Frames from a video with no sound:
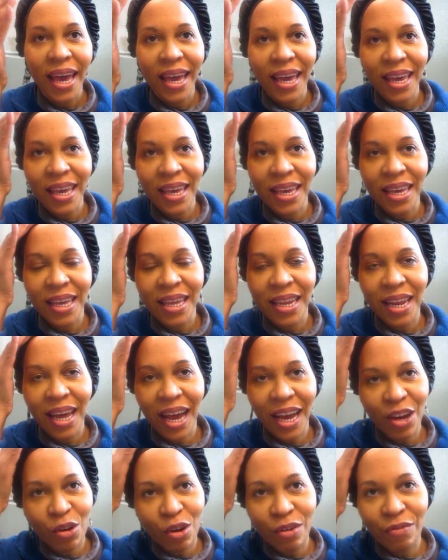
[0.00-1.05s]
And
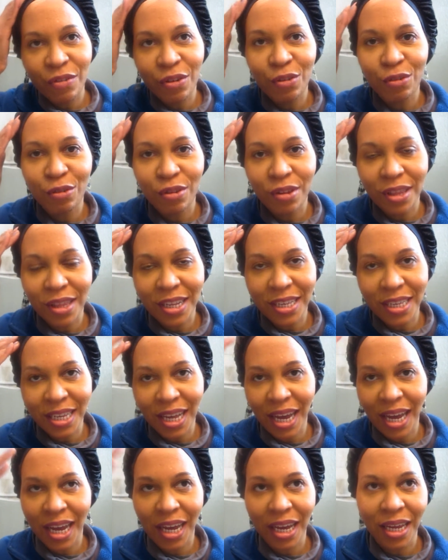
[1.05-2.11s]
I cornrowed the
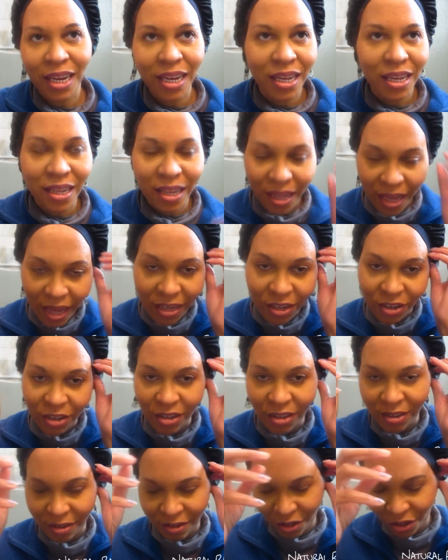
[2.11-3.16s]
side. I'll just
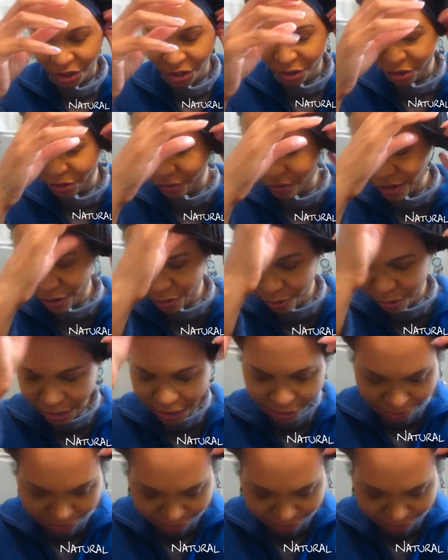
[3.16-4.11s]
show you real quick.